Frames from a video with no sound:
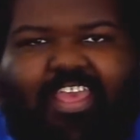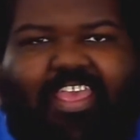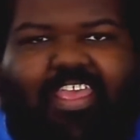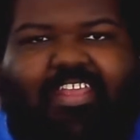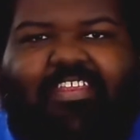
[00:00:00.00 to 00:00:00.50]

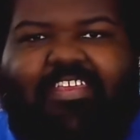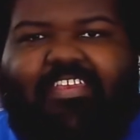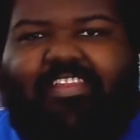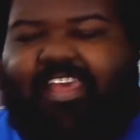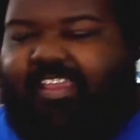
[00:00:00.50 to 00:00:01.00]
and he
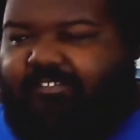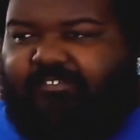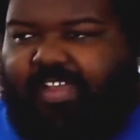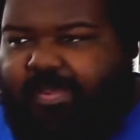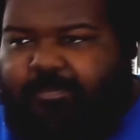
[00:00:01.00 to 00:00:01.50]
can like
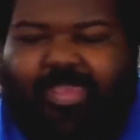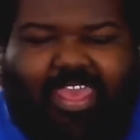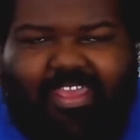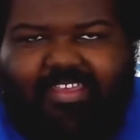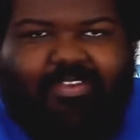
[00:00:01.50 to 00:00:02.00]
fight
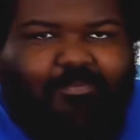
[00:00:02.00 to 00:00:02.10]
back